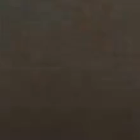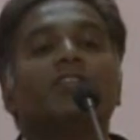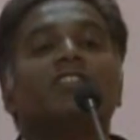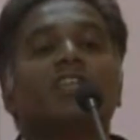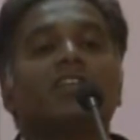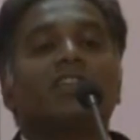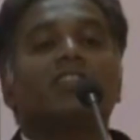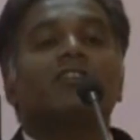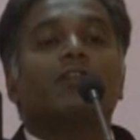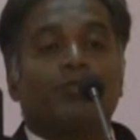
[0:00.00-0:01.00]
which
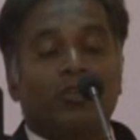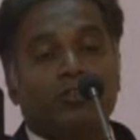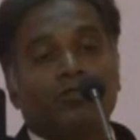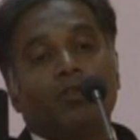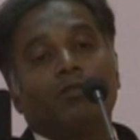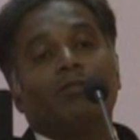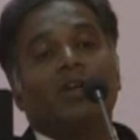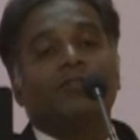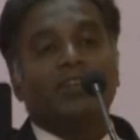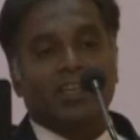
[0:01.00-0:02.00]
generates reports
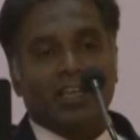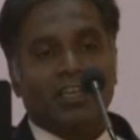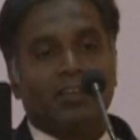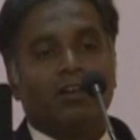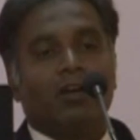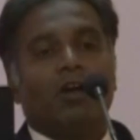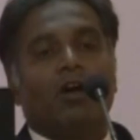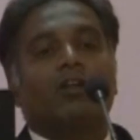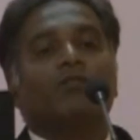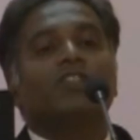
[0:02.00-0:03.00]
bi-weekly
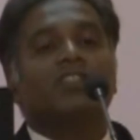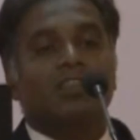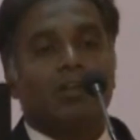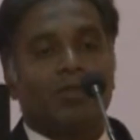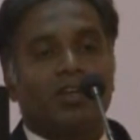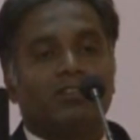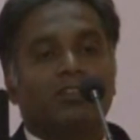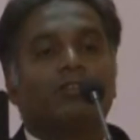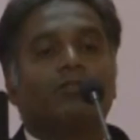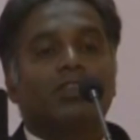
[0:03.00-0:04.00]
or once in a month,
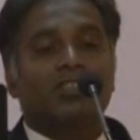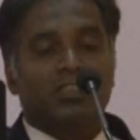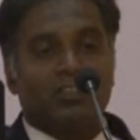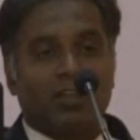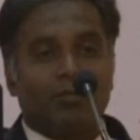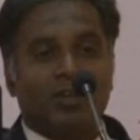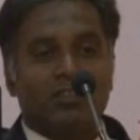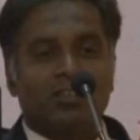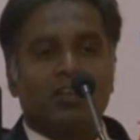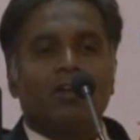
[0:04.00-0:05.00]
once in 3
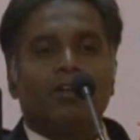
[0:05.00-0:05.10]
months,